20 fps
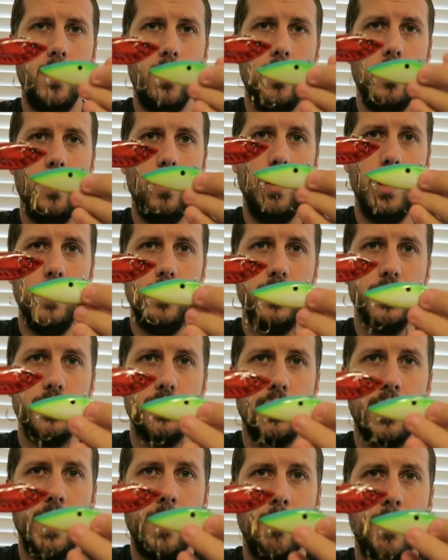Or Lipless
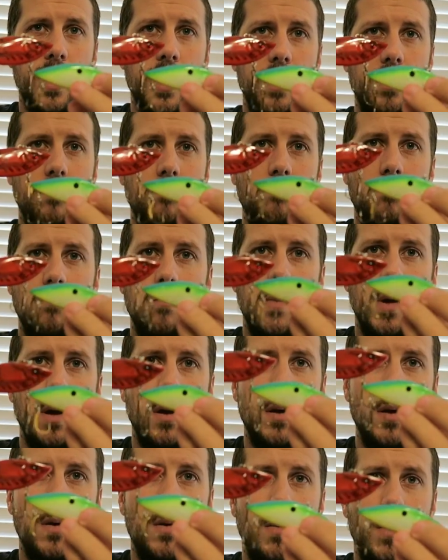Crankbait.
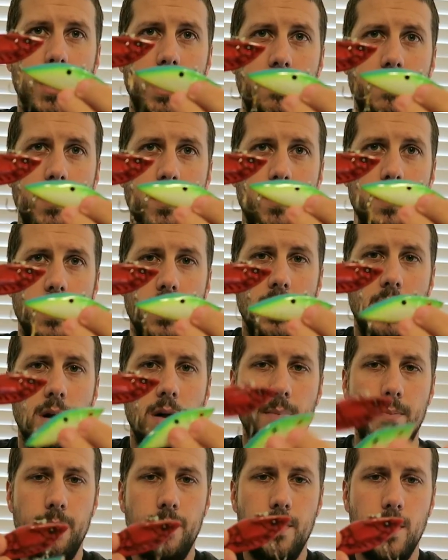Whatever you want to
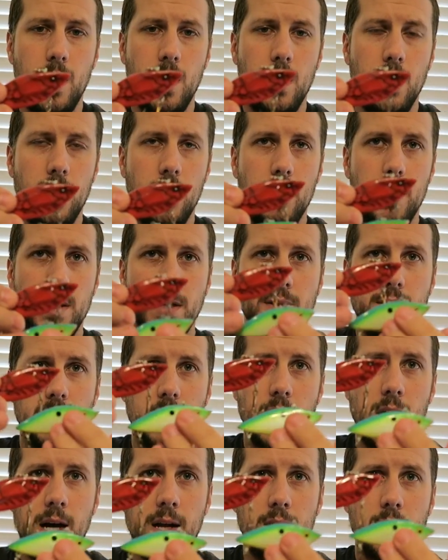call it. These are
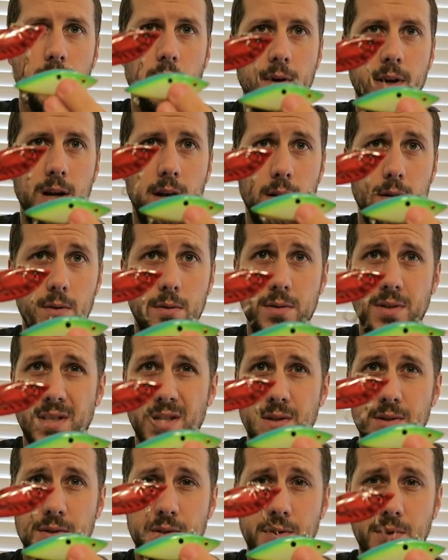cotton Cordell lures.
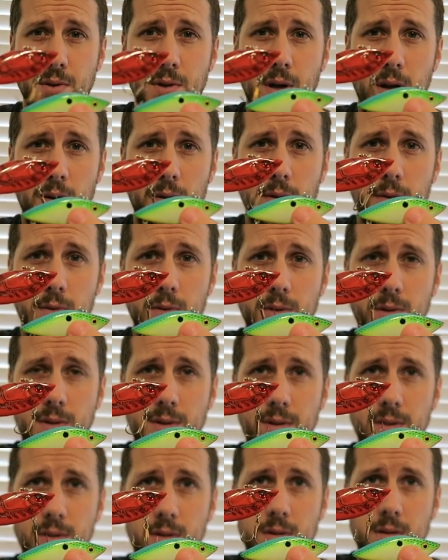These are $2
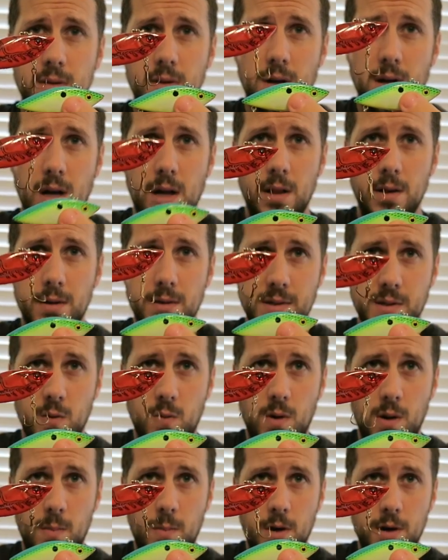lures on clearance at
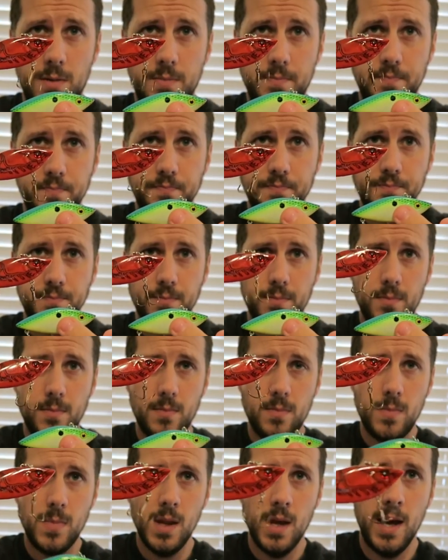Walmart.
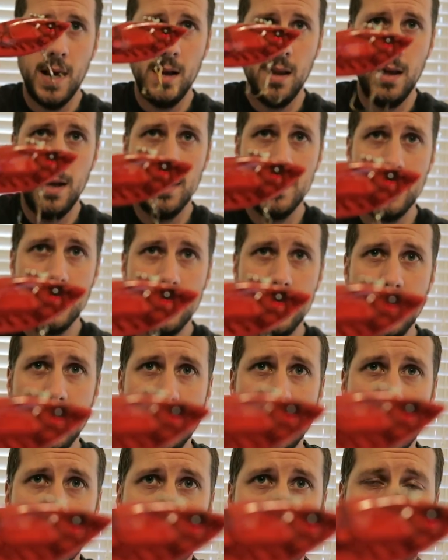Had a lot of
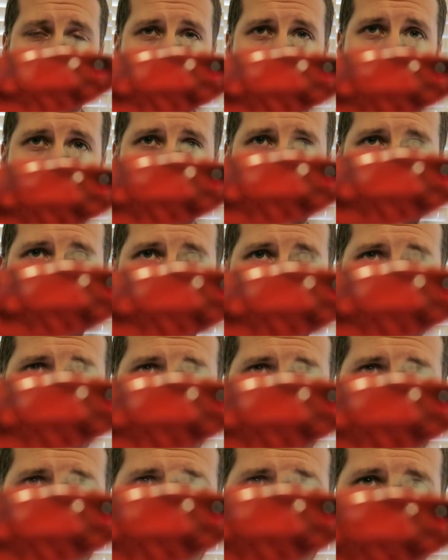success early in the year with
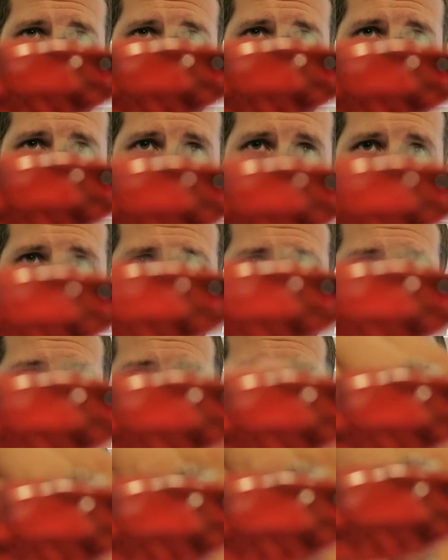the
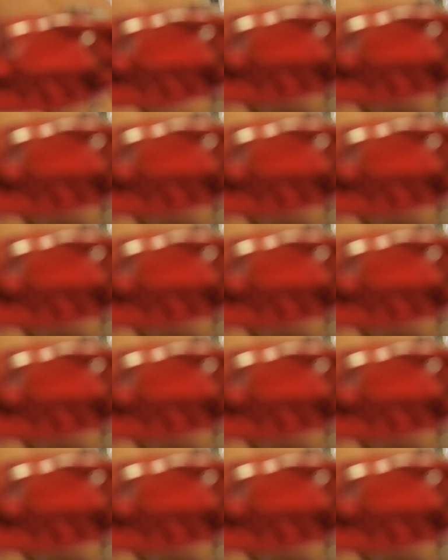Red